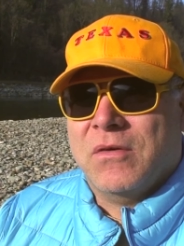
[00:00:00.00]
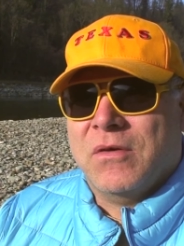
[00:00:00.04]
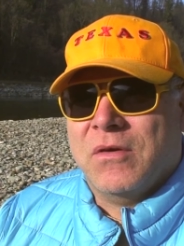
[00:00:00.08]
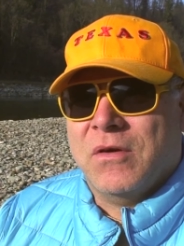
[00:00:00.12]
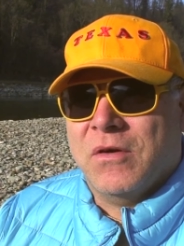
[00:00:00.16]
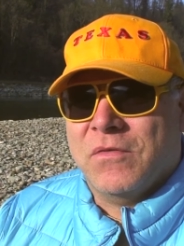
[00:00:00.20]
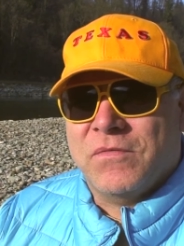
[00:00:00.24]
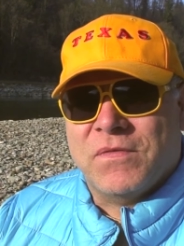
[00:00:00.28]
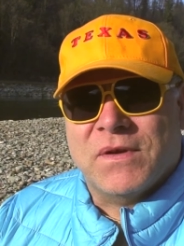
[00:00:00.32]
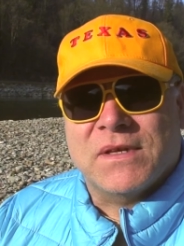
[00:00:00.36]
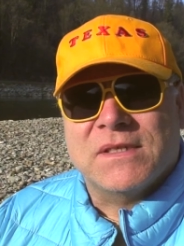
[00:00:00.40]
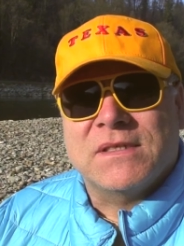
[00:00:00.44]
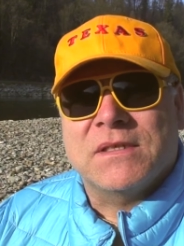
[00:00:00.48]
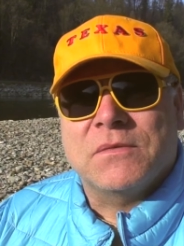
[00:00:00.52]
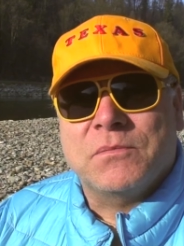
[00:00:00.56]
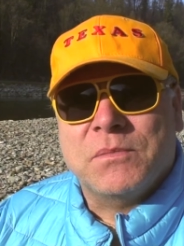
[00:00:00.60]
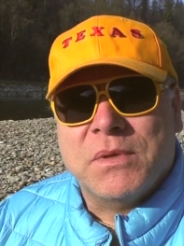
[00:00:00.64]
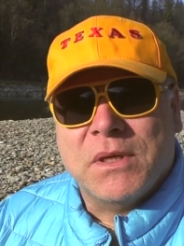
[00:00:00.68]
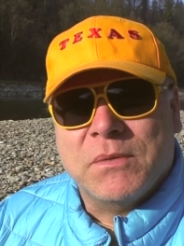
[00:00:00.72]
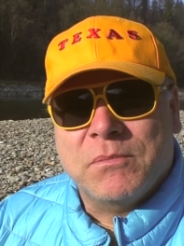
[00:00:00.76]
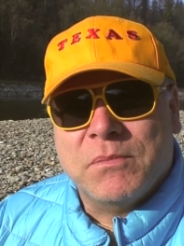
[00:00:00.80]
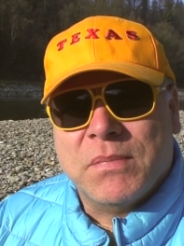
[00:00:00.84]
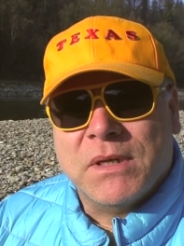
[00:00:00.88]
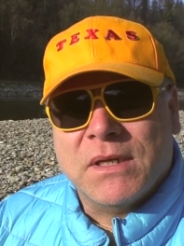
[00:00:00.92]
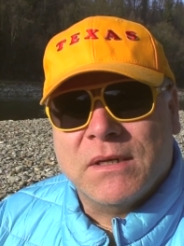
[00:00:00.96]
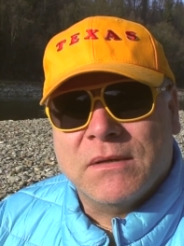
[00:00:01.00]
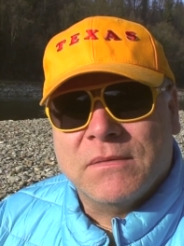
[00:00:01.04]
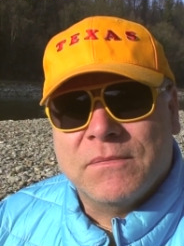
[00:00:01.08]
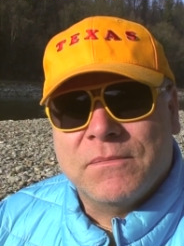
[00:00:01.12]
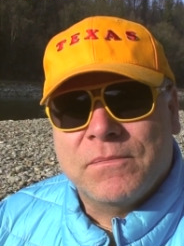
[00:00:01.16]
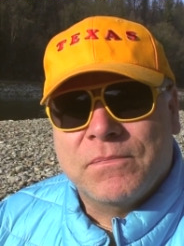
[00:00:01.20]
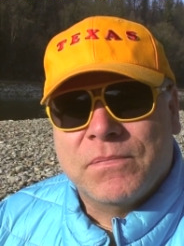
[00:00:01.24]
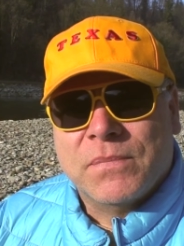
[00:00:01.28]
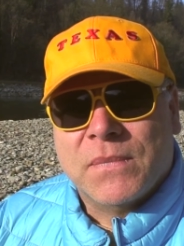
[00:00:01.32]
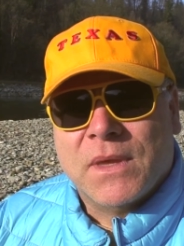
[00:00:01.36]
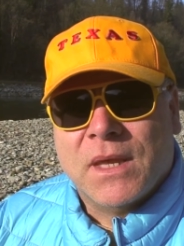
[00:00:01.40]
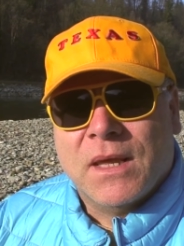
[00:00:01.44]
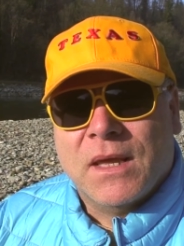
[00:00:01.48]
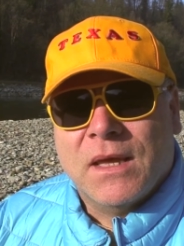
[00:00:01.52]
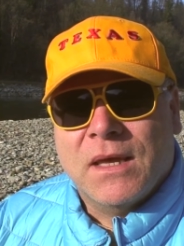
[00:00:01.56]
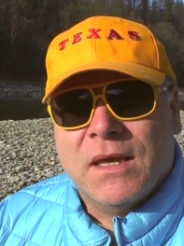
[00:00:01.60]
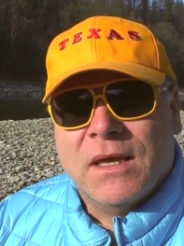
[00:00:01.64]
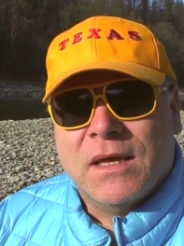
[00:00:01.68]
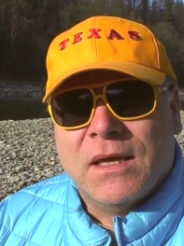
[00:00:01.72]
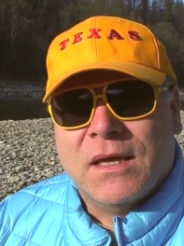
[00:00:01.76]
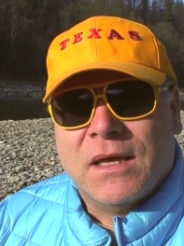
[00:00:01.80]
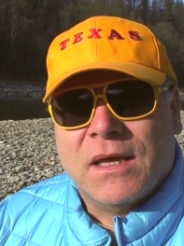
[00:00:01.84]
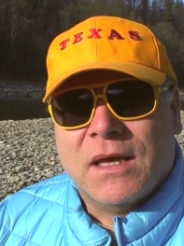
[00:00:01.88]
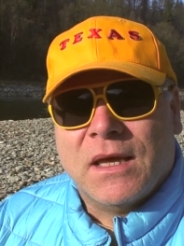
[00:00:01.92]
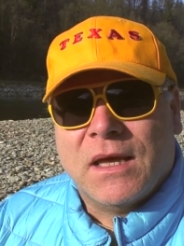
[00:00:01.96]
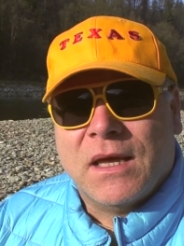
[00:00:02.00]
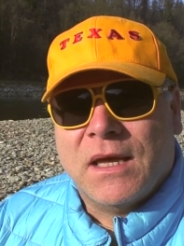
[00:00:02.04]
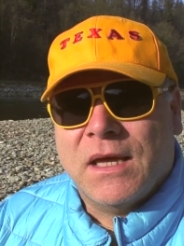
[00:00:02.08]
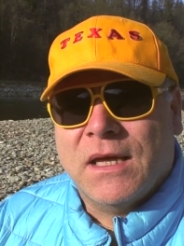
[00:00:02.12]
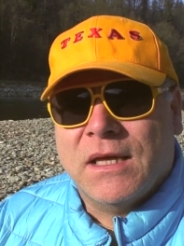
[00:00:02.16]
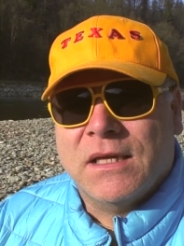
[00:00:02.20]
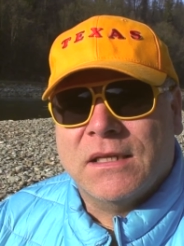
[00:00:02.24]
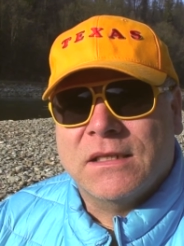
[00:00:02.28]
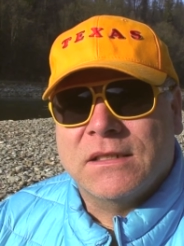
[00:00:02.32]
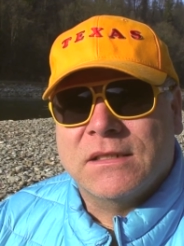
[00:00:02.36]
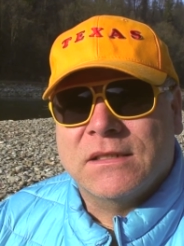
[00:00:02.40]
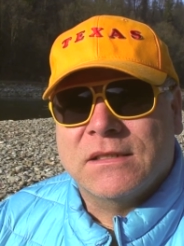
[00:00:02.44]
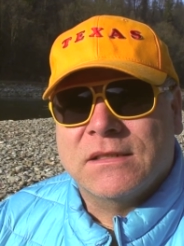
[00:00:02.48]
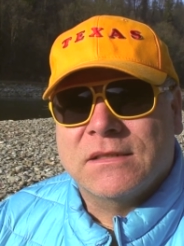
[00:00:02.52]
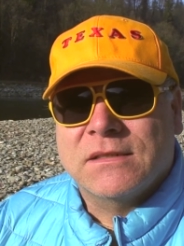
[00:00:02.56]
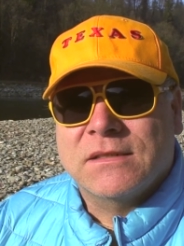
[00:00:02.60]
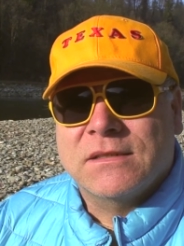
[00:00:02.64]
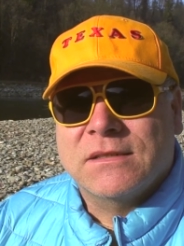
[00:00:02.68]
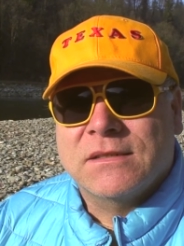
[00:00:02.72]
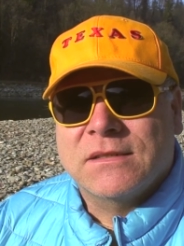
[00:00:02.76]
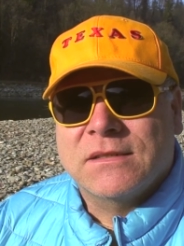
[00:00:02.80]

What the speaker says: of other people. And